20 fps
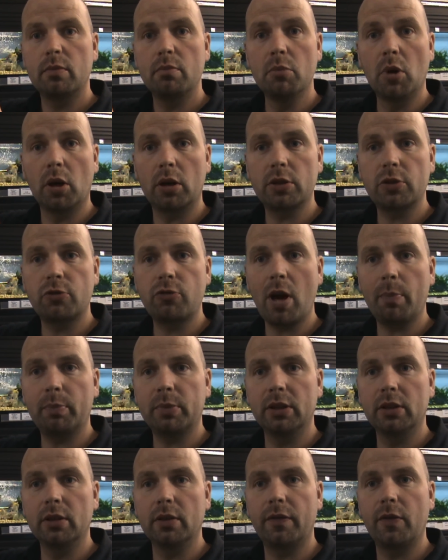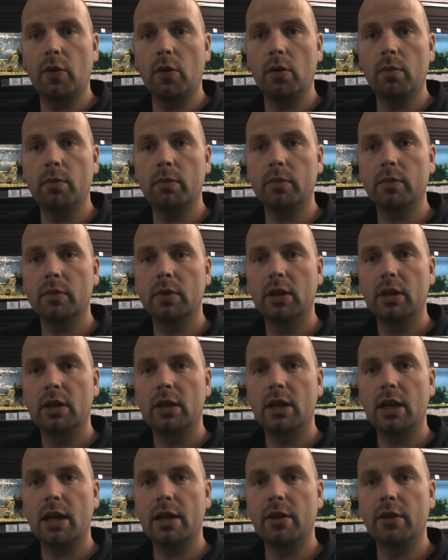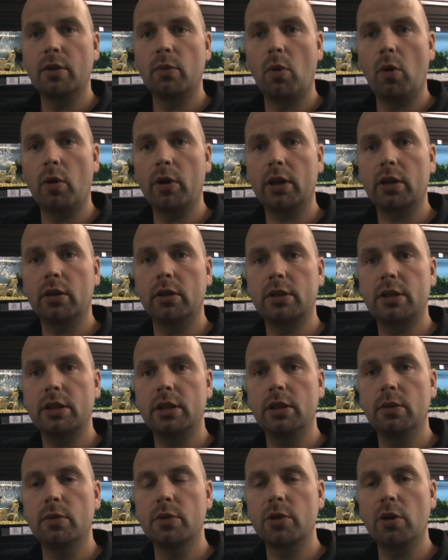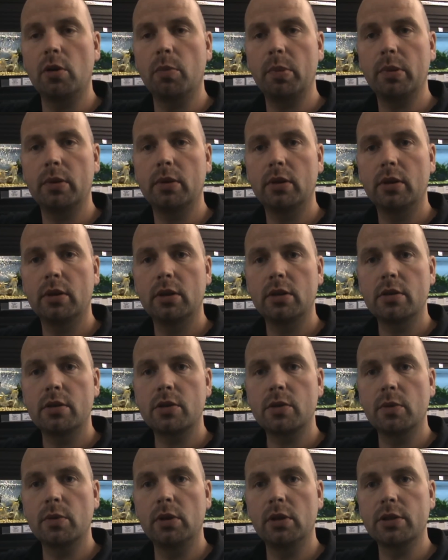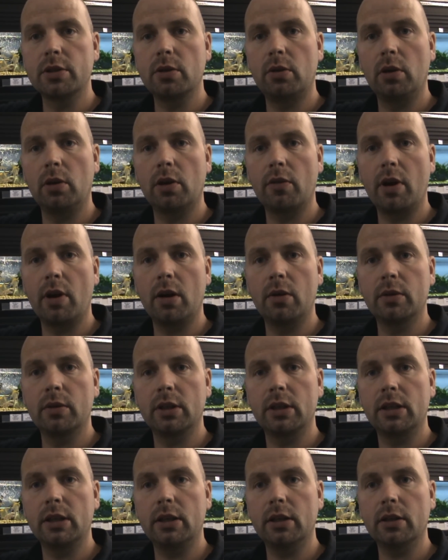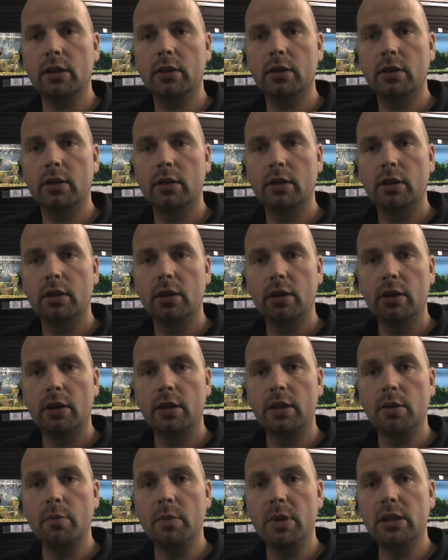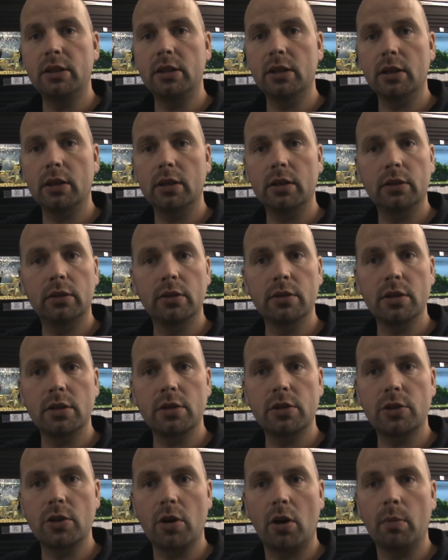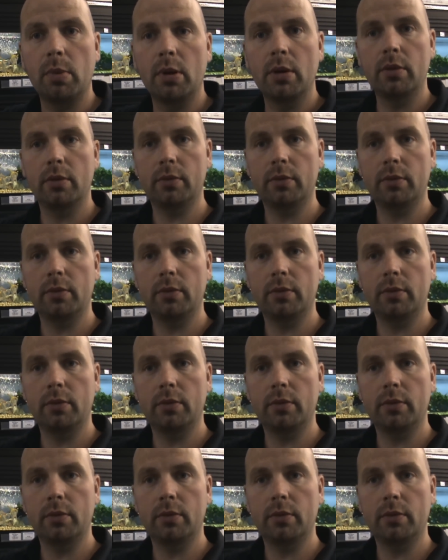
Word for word: muck's trapped in the foam and then the water continues up swirls all around in here and the media does its job